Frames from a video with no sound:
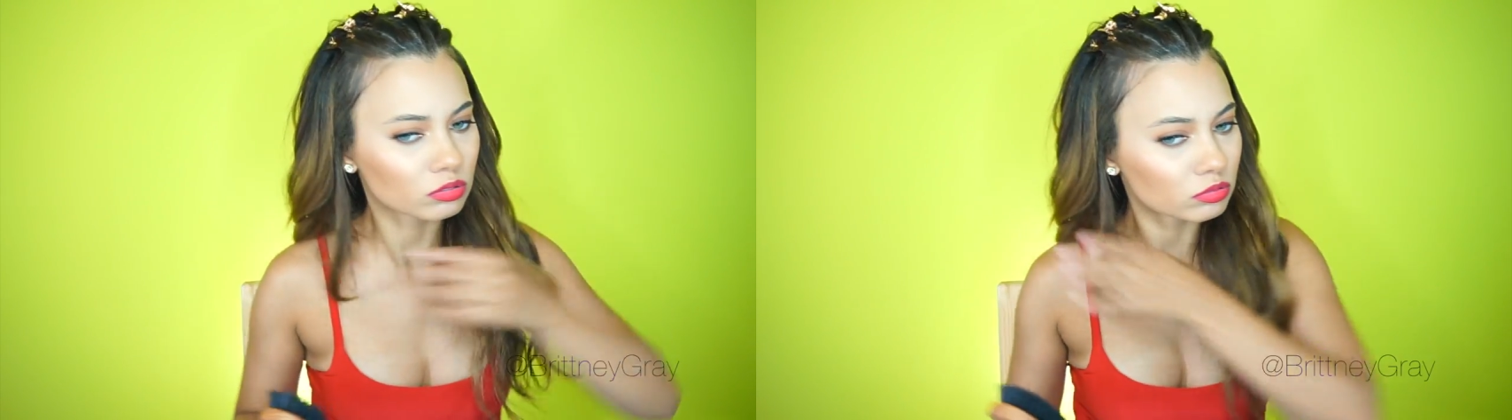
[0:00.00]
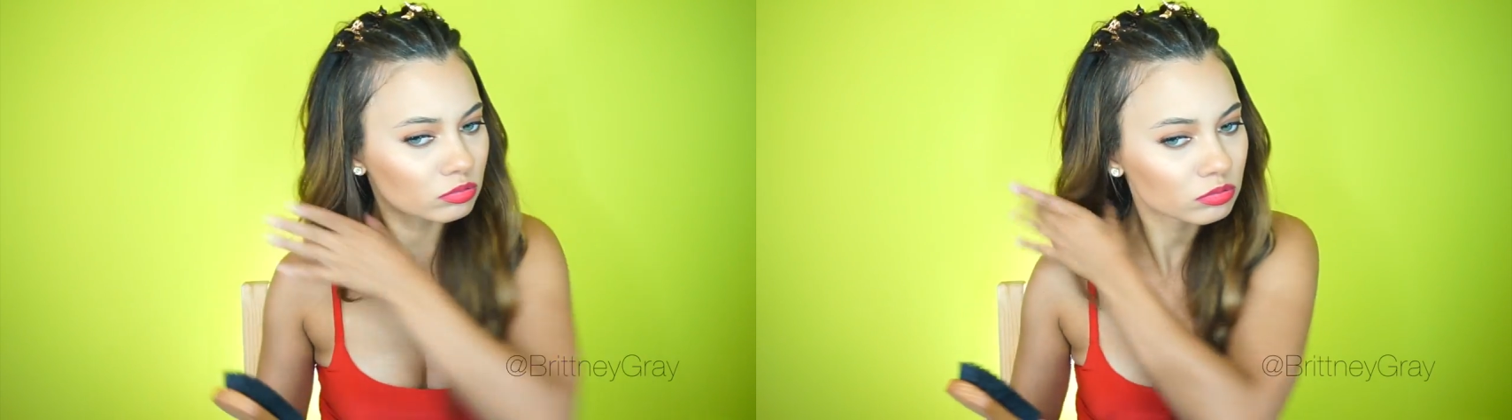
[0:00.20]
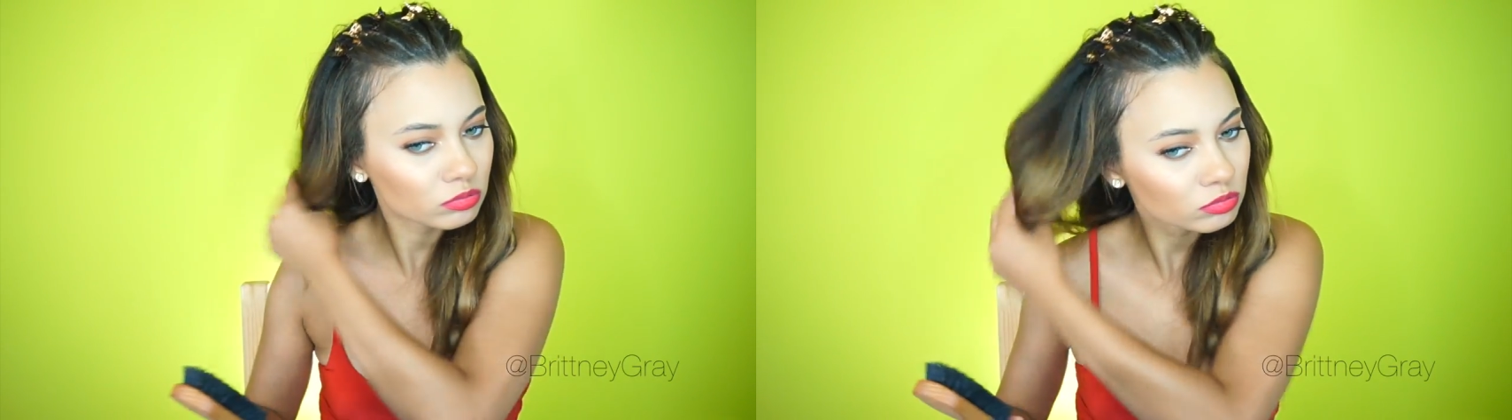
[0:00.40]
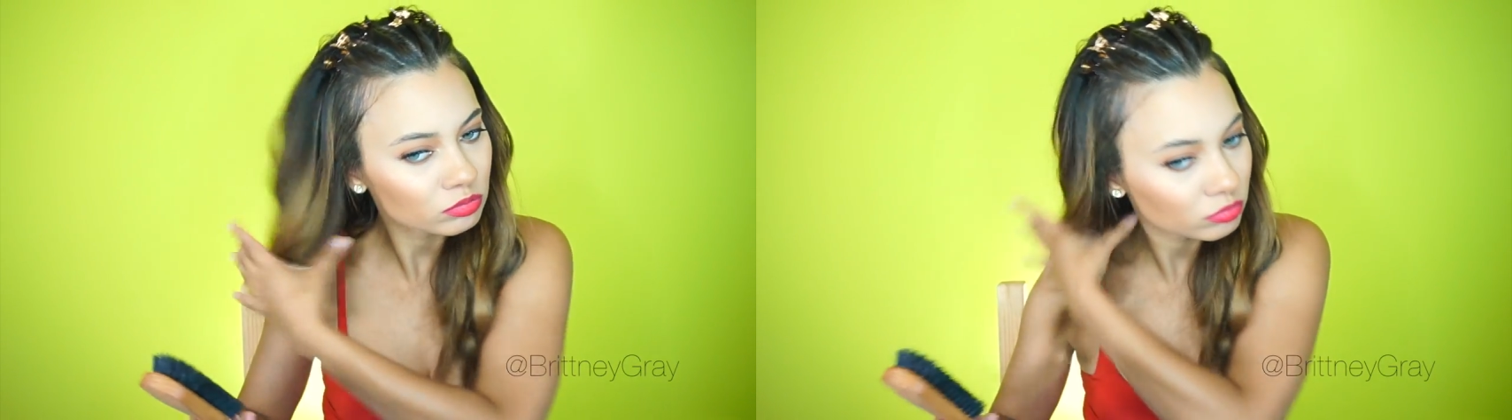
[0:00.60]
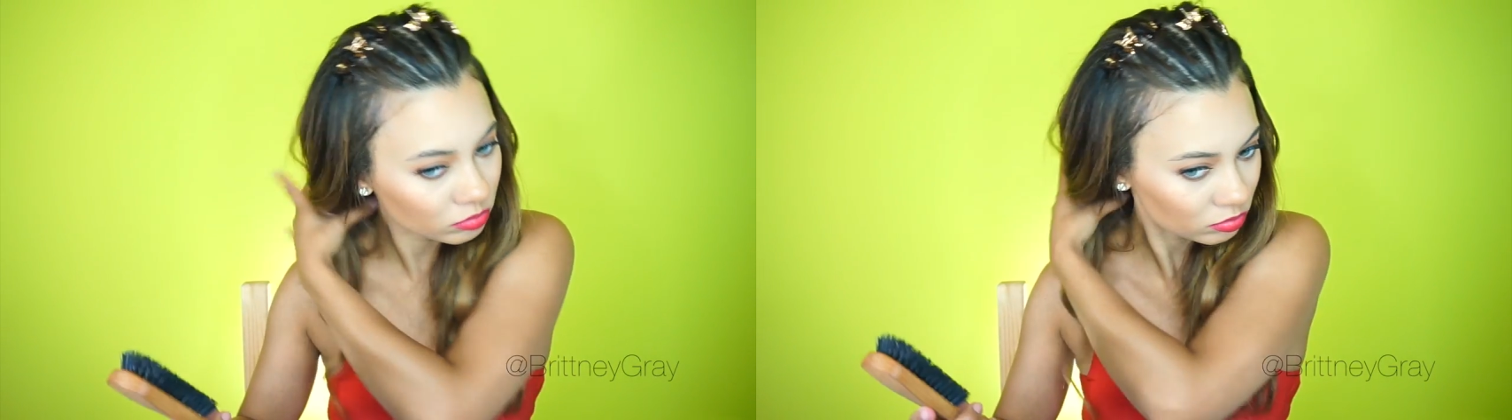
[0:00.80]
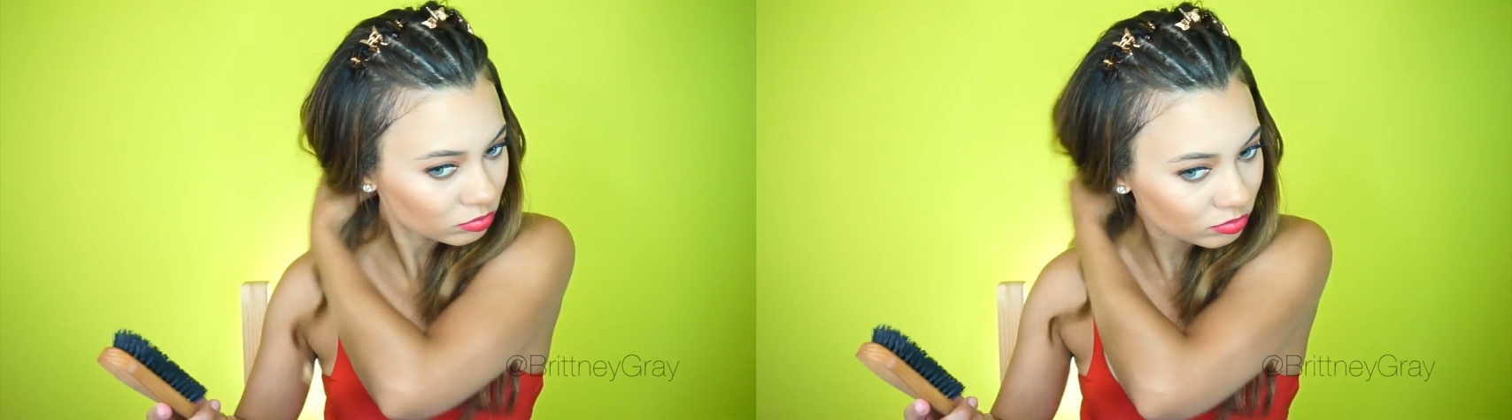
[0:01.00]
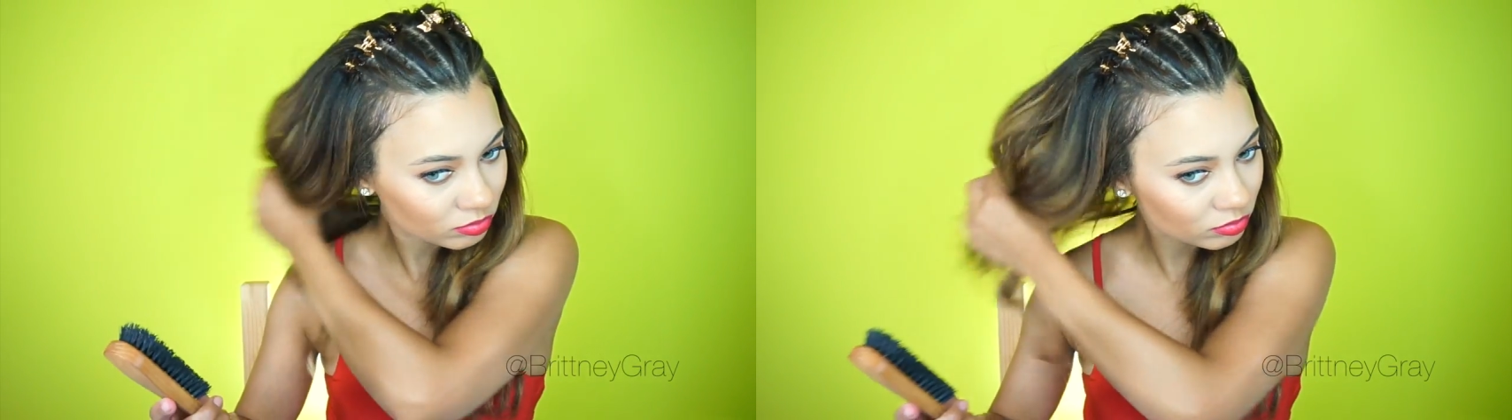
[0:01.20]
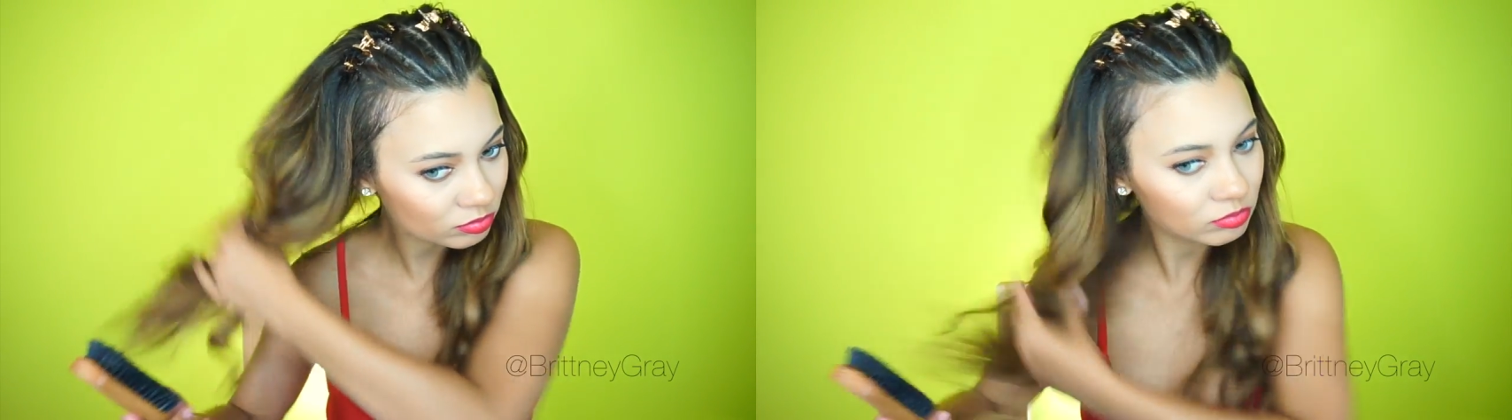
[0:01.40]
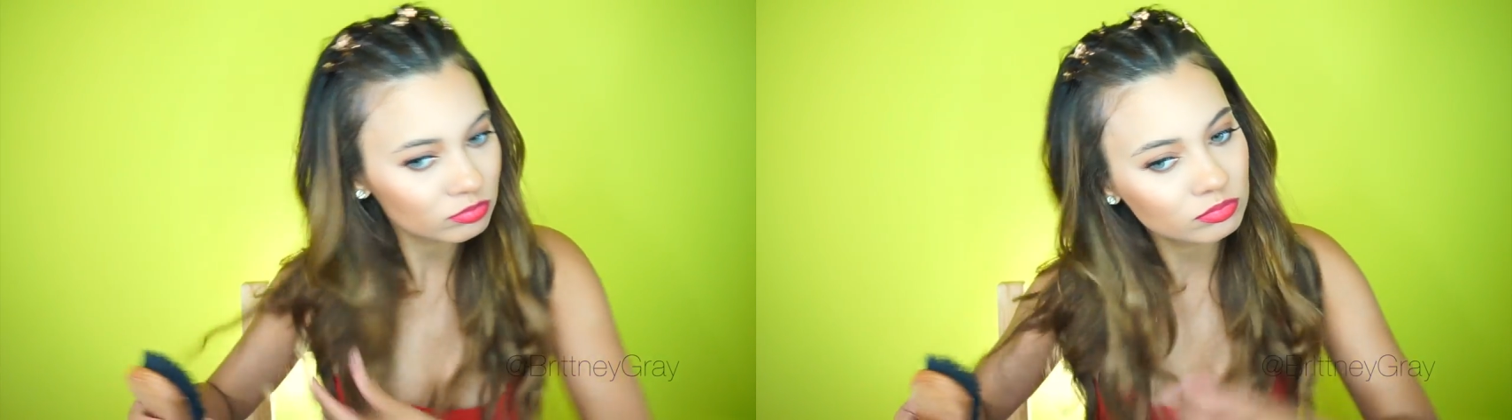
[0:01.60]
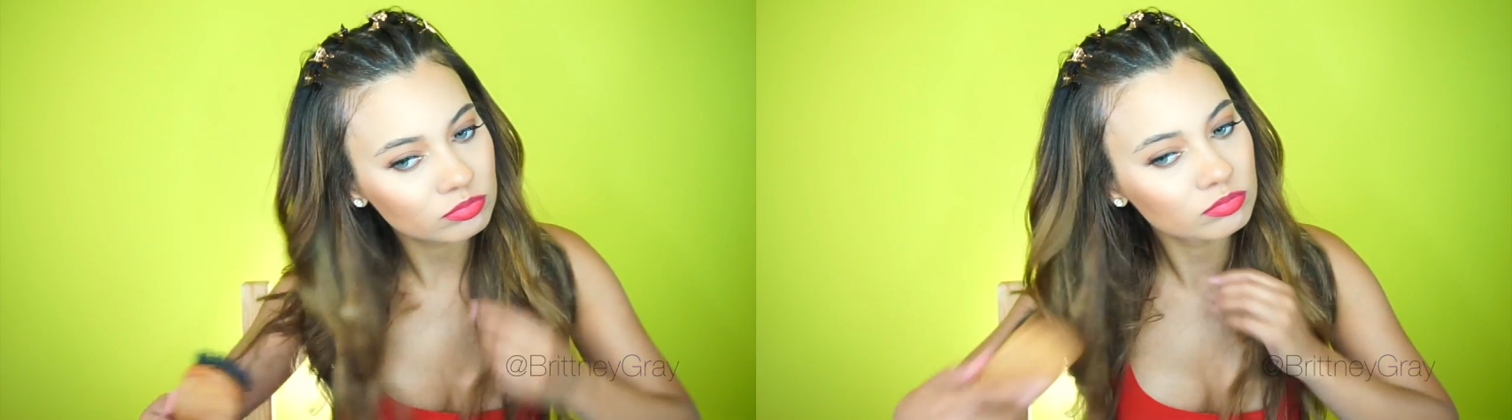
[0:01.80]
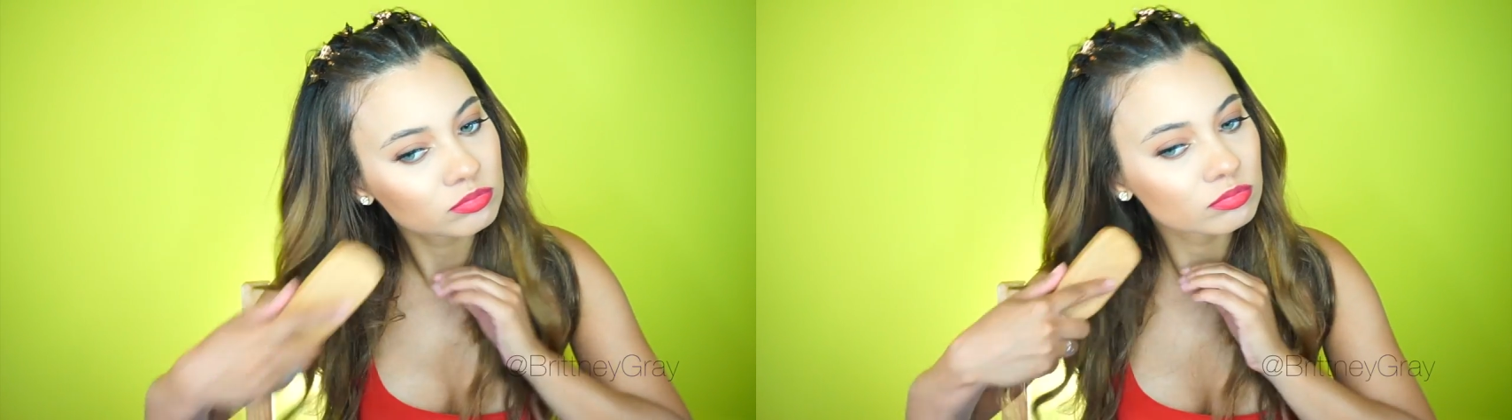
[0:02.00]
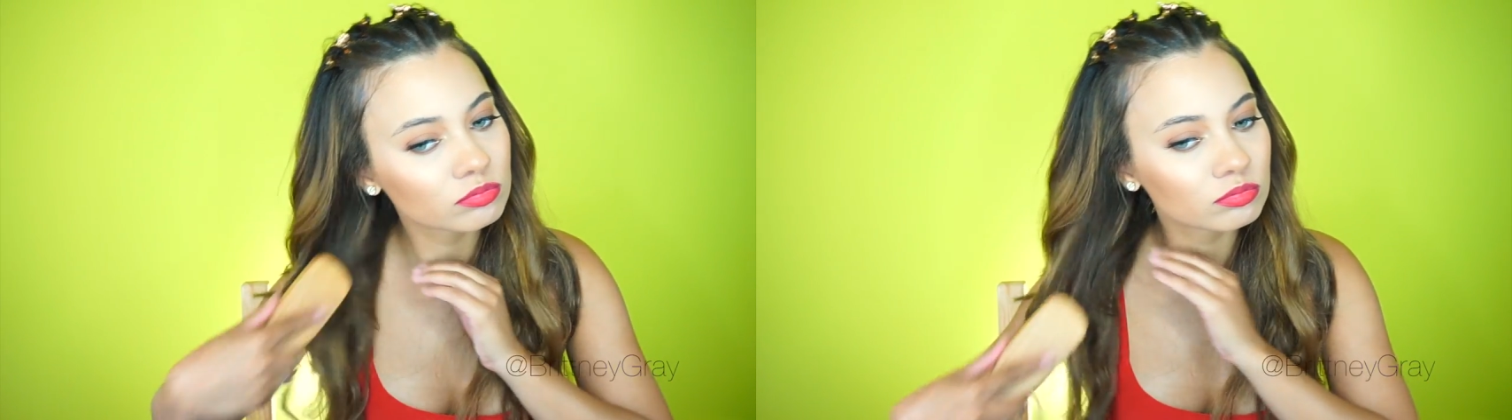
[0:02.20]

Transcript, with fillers: and blend the ends of my hair